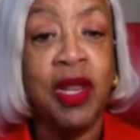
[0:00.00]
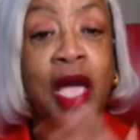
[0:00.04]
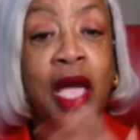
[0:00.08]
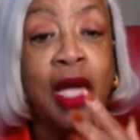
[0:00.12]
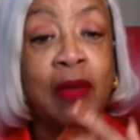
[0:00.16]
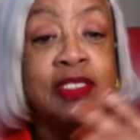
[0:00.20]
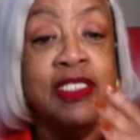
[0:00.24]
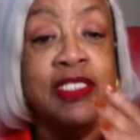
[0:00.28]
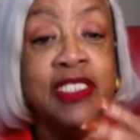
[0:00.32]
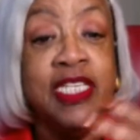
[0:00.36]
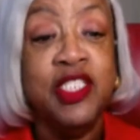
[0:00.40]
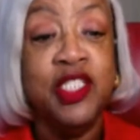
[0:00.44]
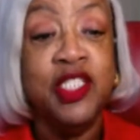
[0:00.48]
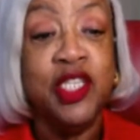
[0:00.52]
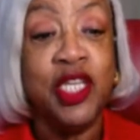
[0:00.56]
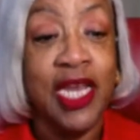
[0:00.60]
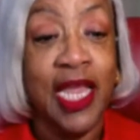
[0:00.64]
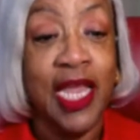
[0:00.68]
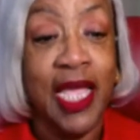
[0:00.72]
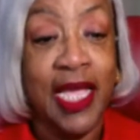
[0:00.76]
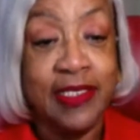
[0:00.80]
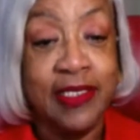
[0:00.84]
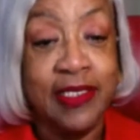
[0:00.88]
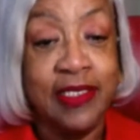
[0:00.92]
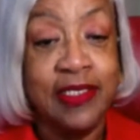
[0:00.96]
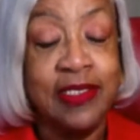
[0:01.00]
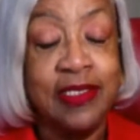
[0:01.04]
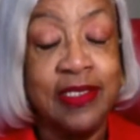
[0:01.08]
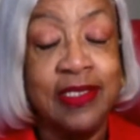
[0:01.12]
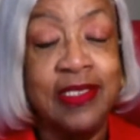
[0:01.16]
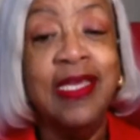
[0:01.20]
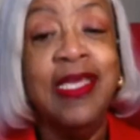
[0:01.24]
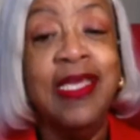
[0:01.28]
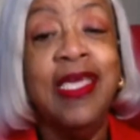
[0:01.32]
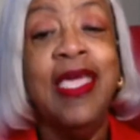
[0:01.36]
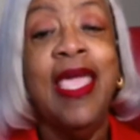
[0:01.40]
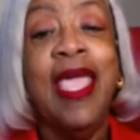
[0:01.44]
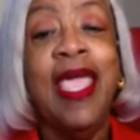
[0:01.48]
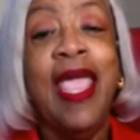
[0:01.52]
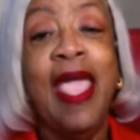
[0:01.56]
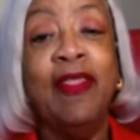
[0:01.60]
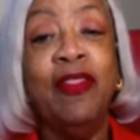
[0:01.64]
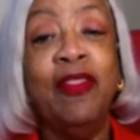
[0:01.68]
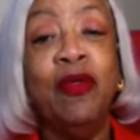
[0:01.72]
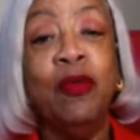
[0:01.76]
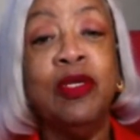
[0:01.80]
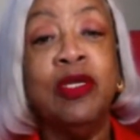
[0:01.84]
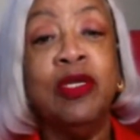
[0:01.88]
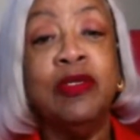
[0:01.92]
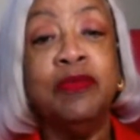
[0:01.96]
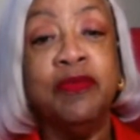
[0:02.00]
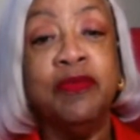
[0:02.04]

I was teaching classes. And there were